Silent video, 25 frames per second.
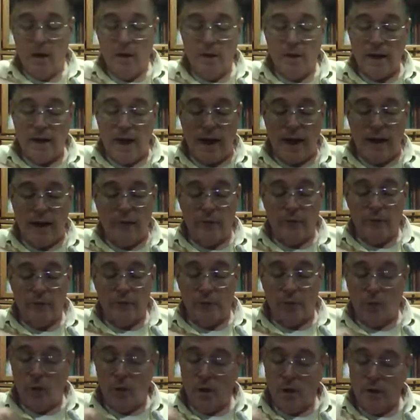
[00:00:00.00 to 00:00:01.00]
The N is
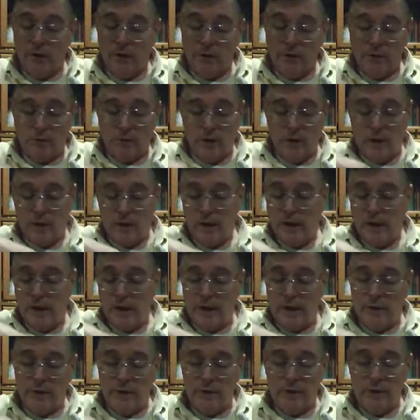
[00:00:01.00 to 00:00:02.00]
broad. It's surrounded on
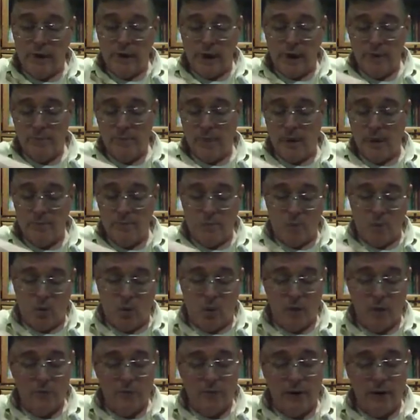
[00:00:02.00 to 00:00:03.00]
either side by
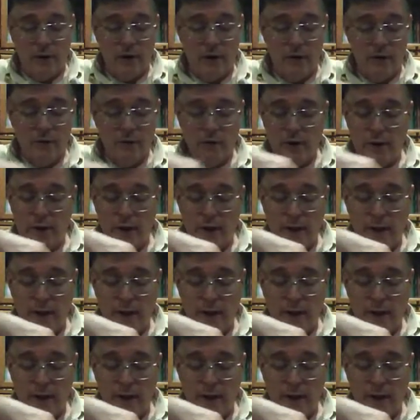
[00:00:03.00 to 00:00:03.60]
broad vowels,